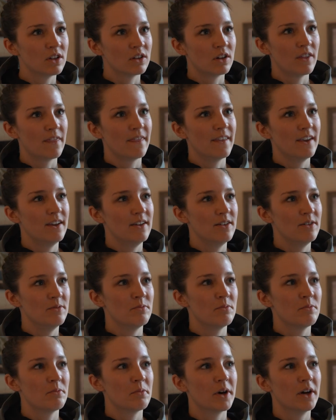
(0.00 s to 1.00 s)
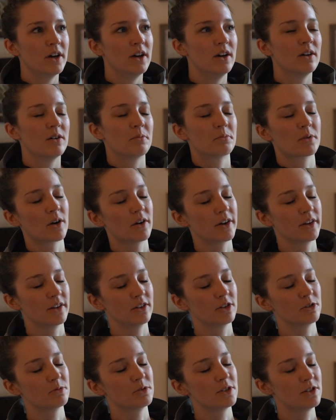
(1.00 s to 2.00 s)
in on them, but probably a
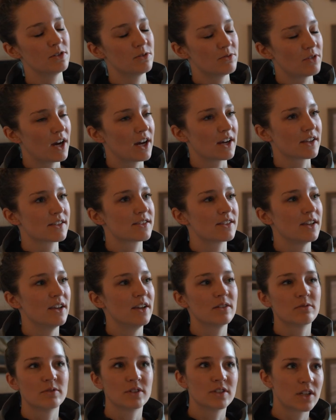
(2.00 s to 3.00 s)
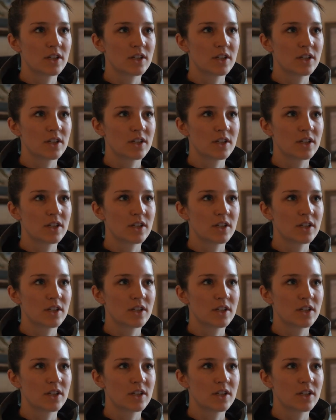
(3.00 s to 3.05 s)
little bit too fast, and we